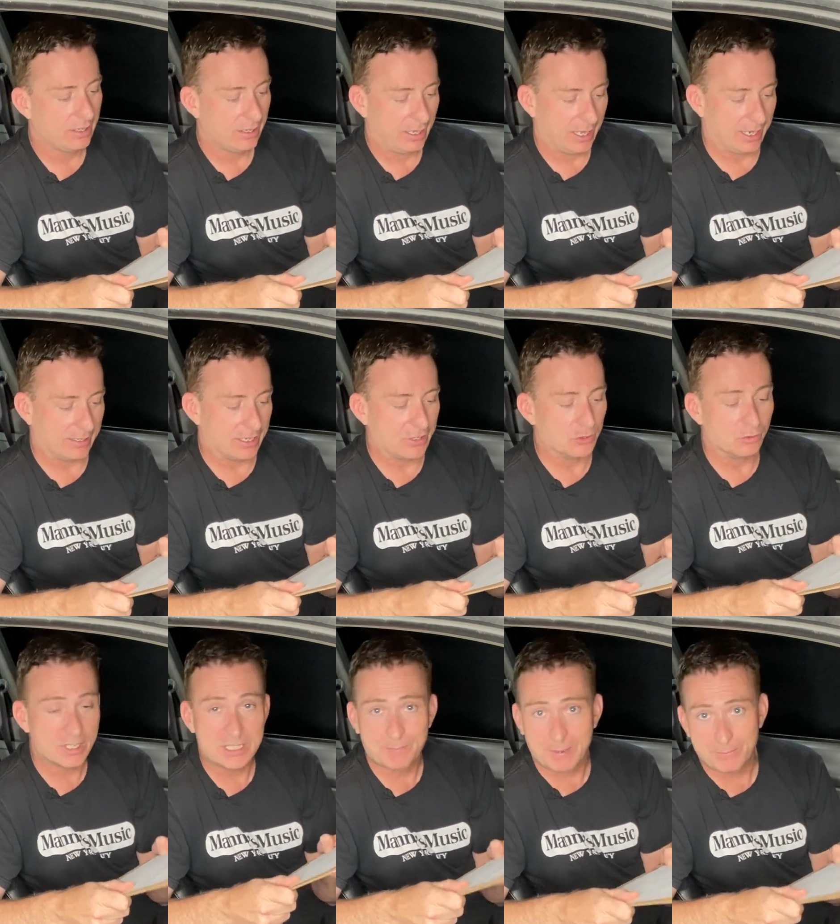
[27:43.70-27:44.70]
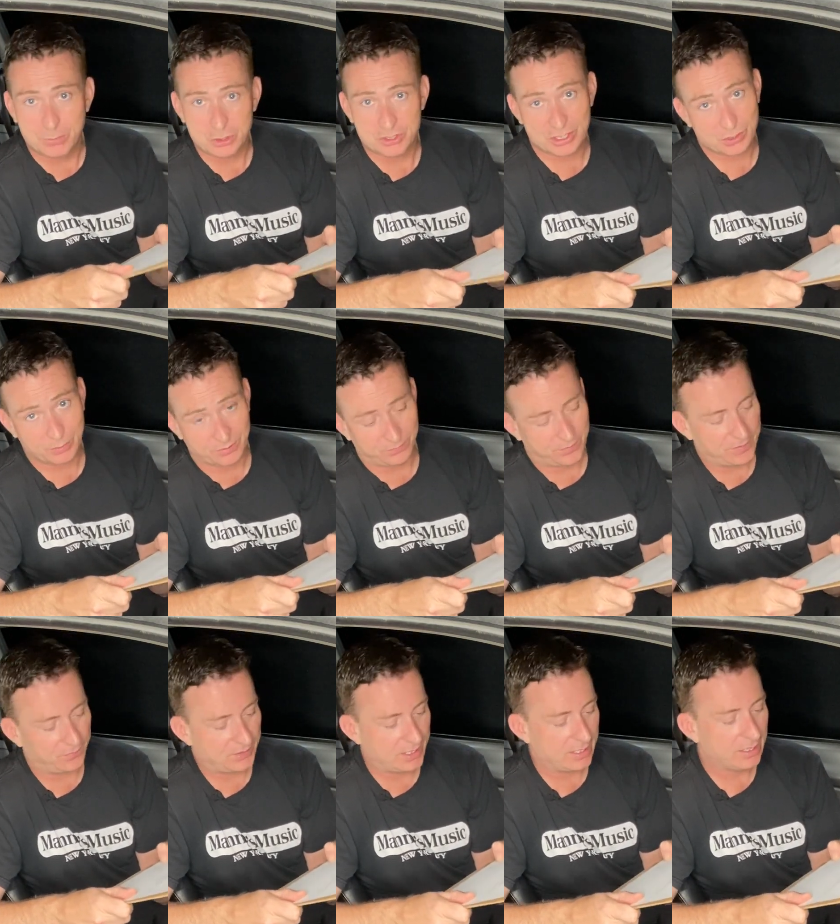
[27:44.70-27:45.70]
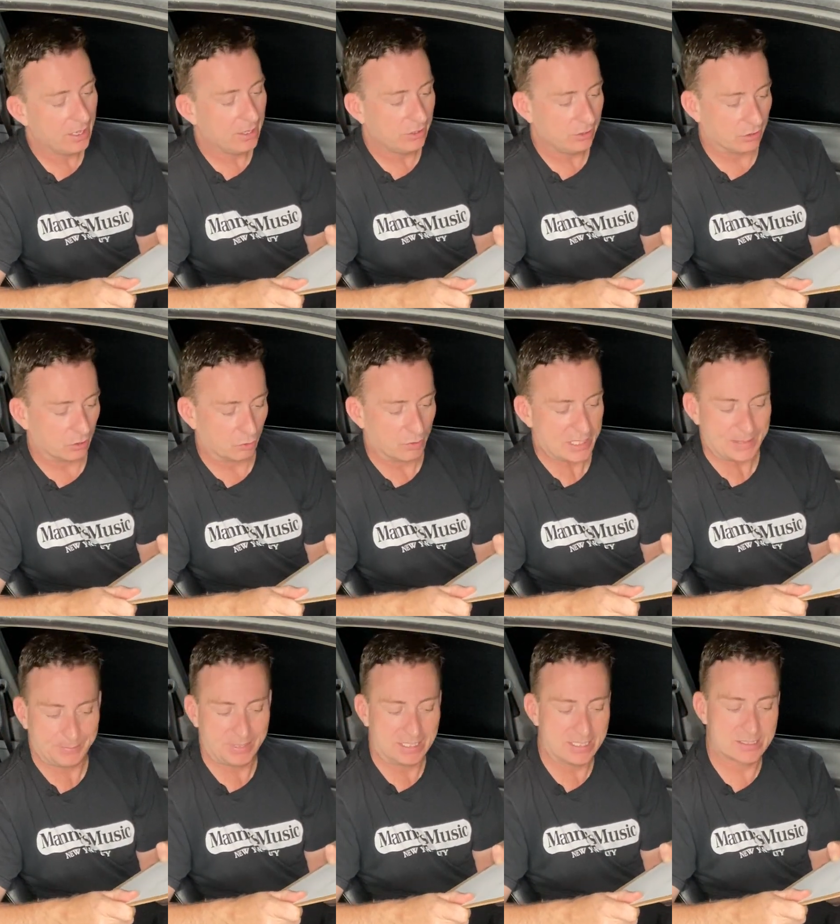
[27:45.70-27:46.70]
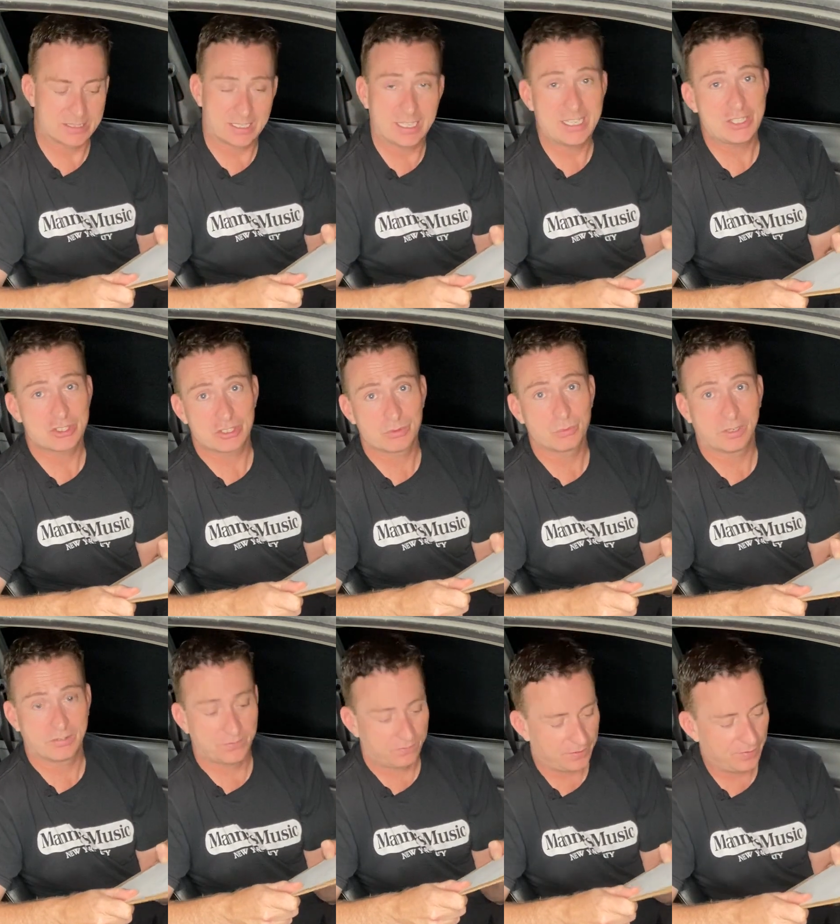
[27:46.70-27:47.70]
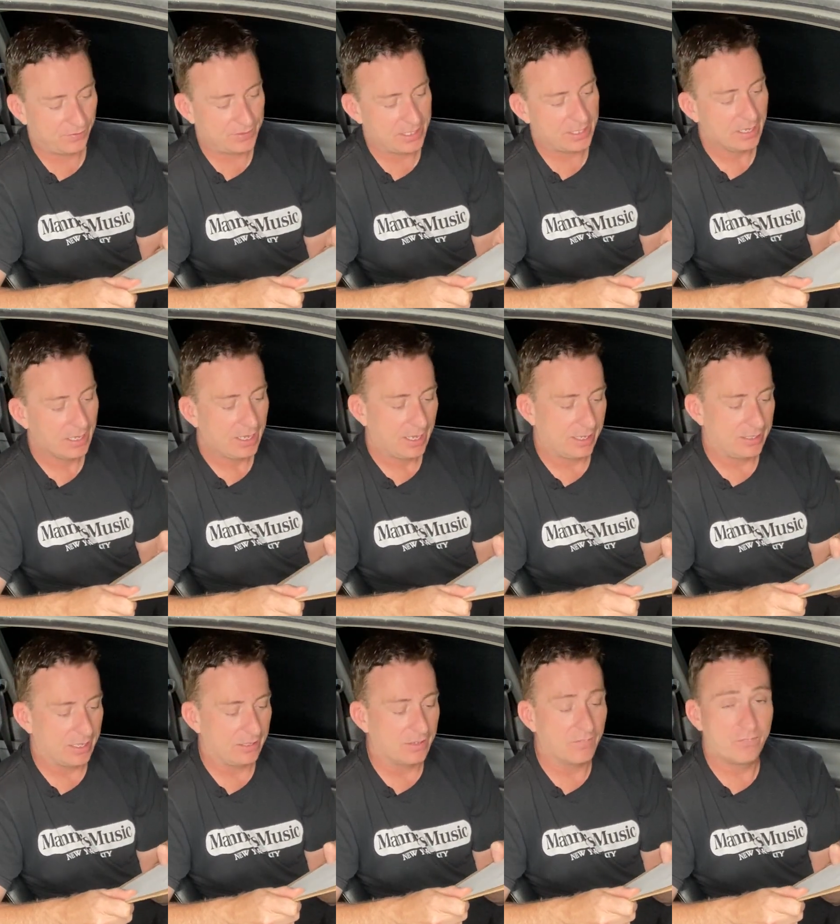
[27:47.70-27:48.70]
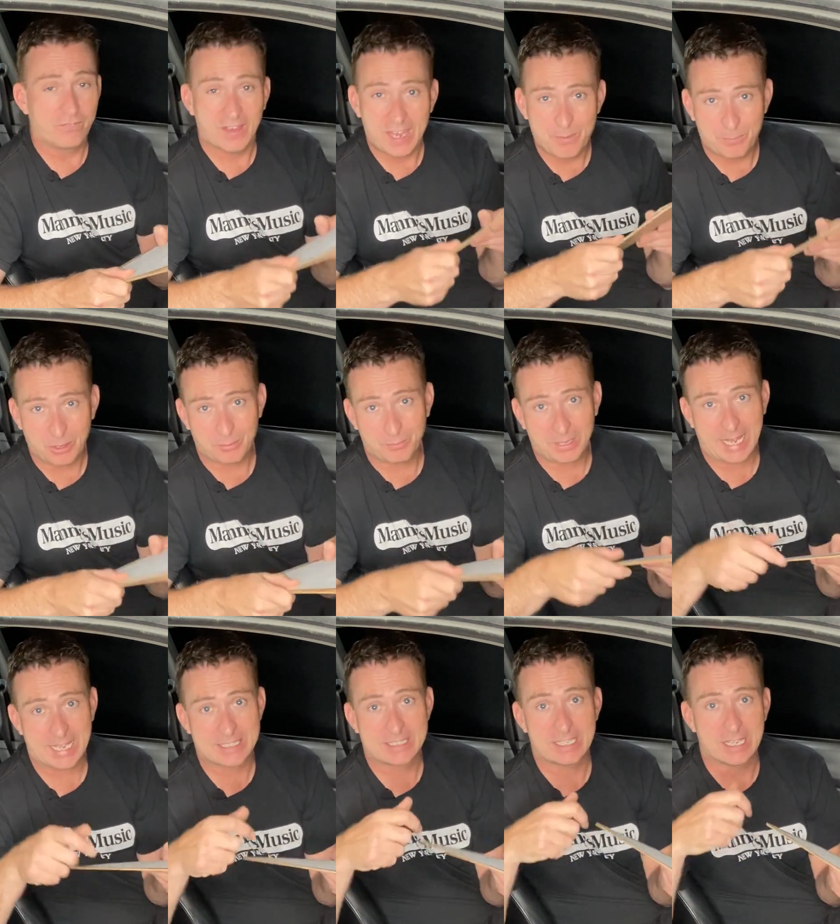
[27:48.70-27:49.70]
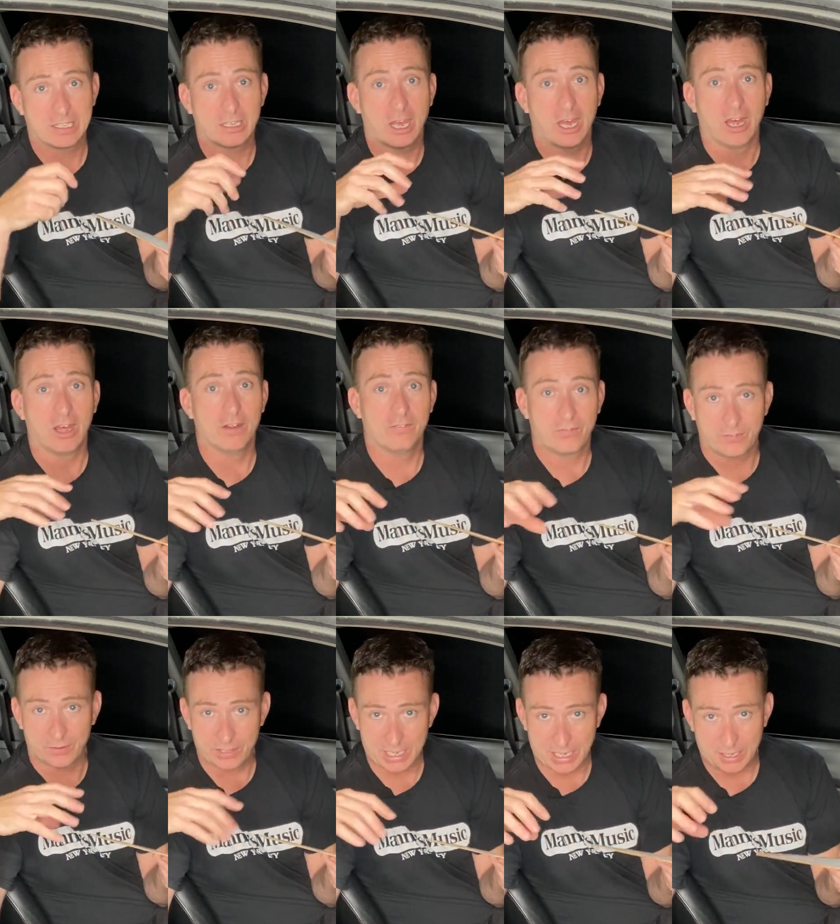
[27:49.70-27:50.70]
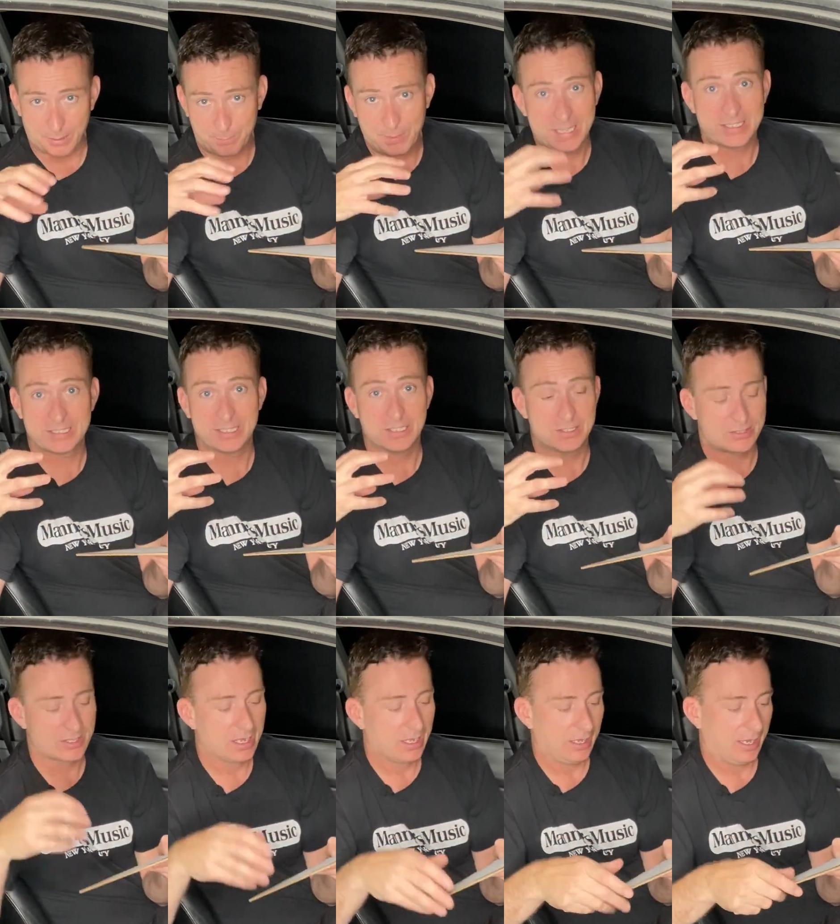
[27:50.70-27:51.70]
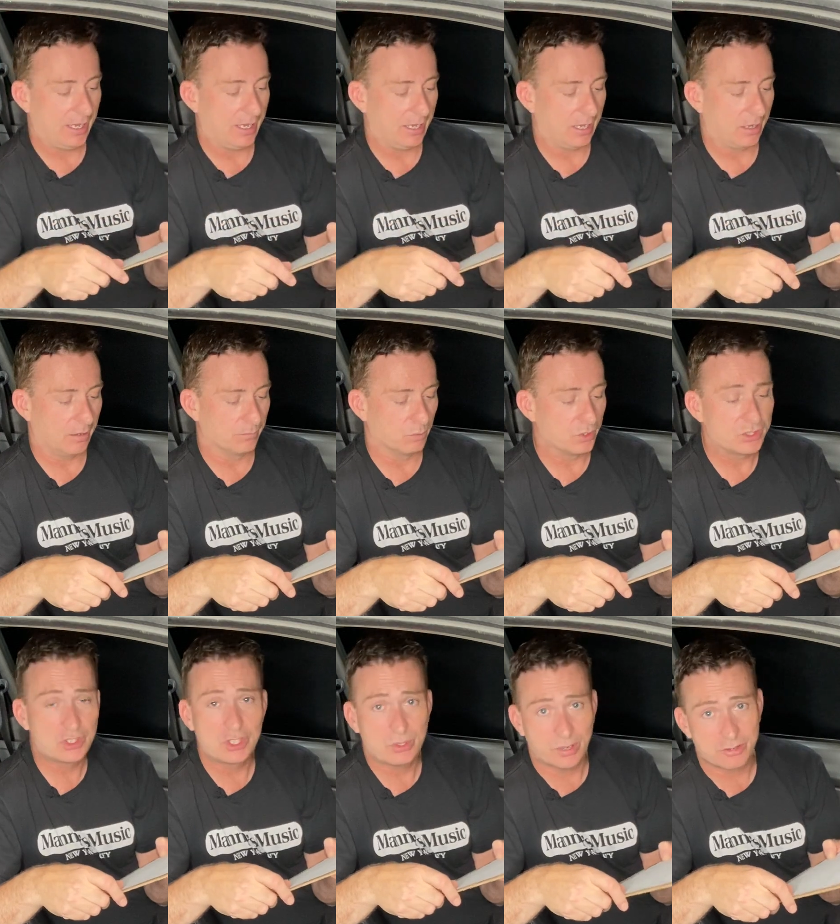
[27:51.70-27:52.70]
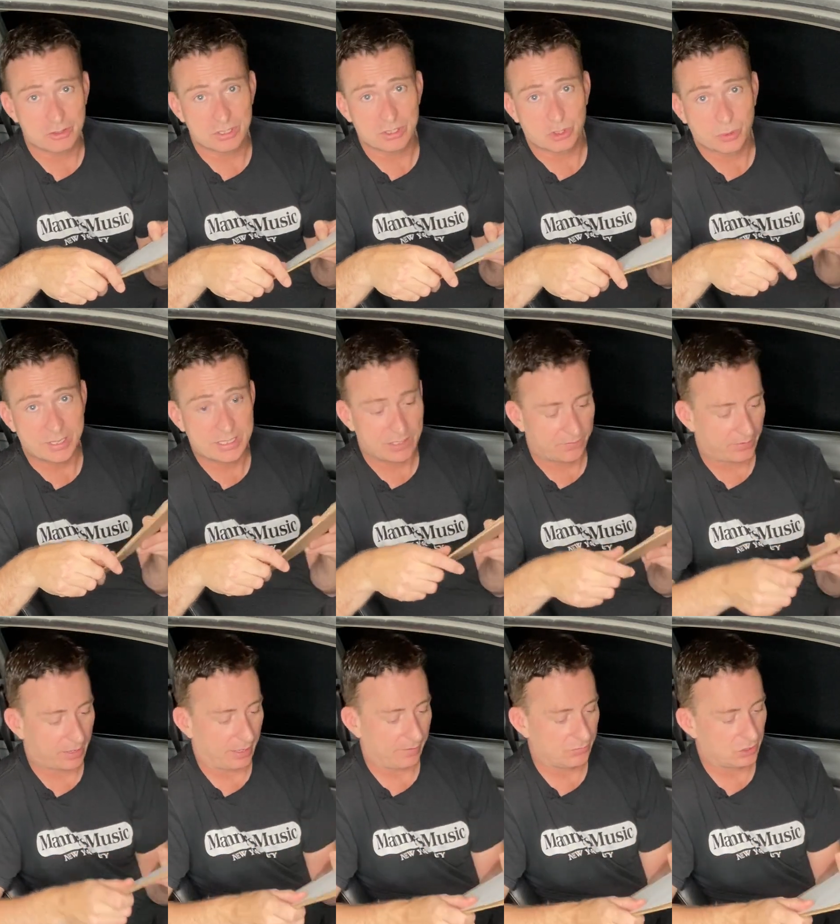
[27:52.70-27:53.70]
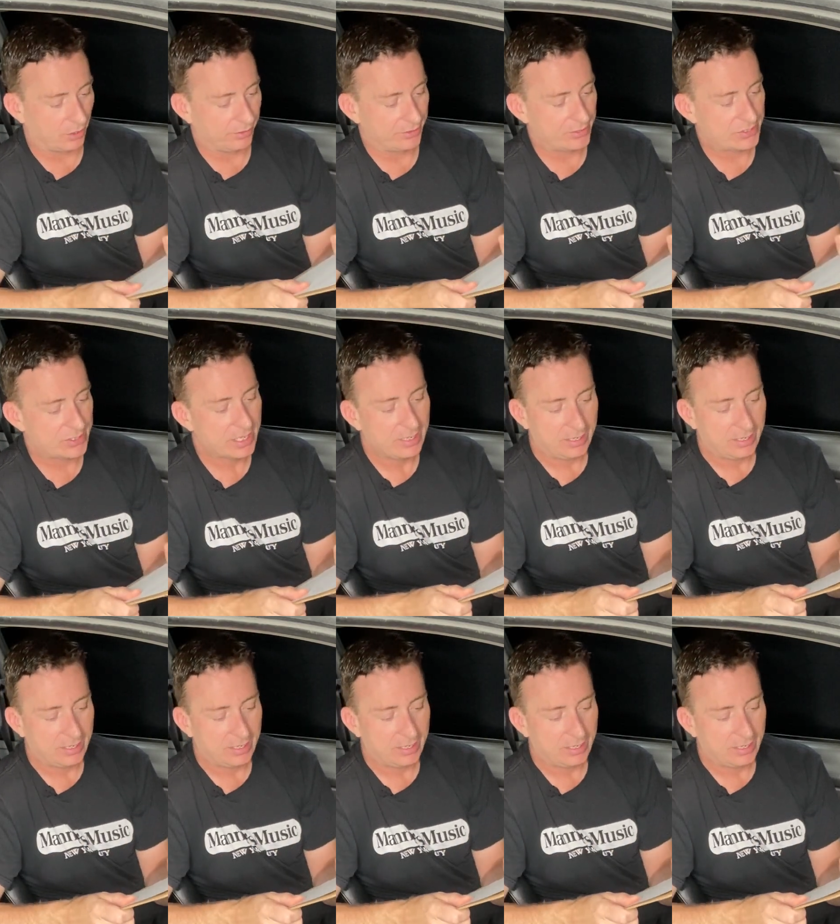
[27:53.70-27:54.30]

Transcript: And then your wrist pin bushings $150, your wrist pin installation $150, and then the vapor blasting of the pistons was $225.